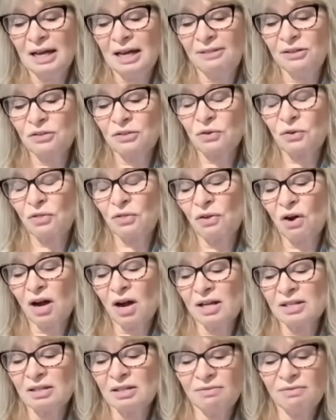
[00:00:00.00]
These are
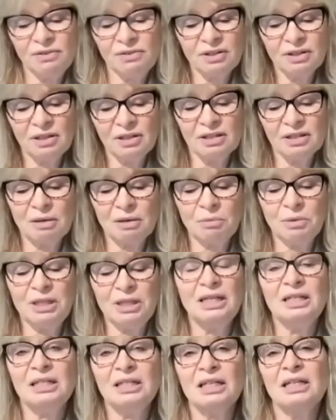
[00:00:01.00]
thoughts and feelings that we
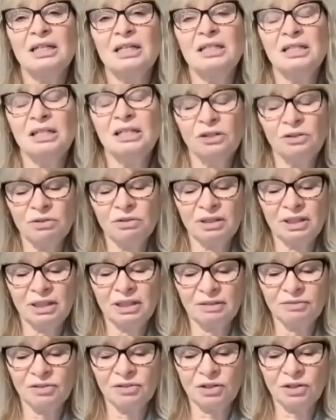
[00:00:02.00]
need to continually
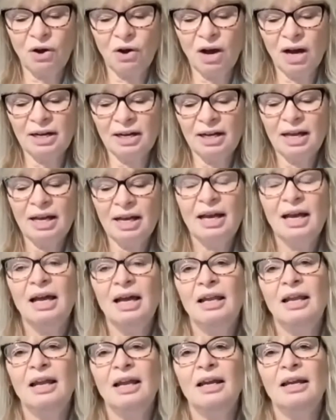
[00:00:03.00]
give to God
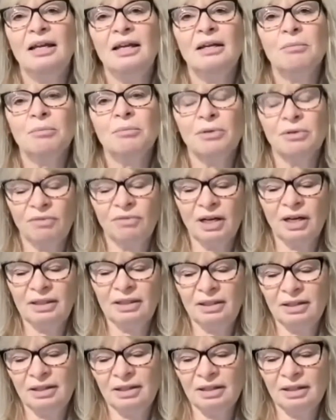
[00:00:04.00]
and let Him
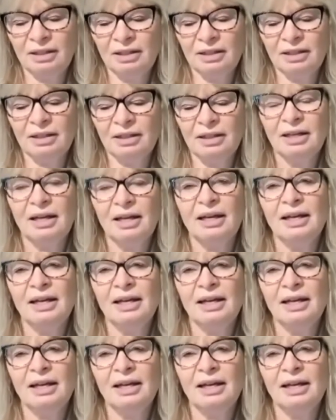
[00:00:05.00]
provide the healing.